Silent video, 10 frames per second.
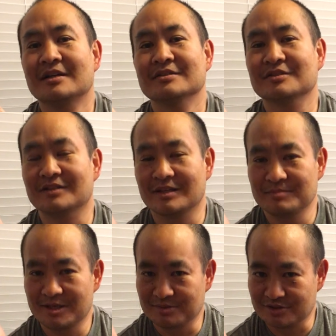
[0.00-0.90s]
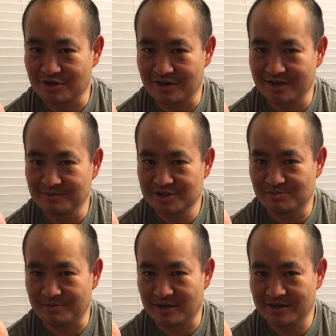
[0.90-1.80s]
to then be able to target, which is
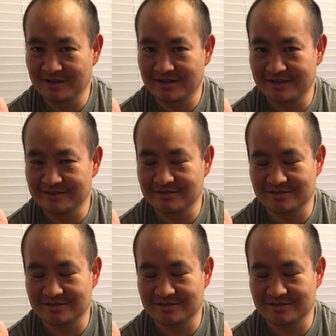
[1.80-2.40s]
remarketing audiences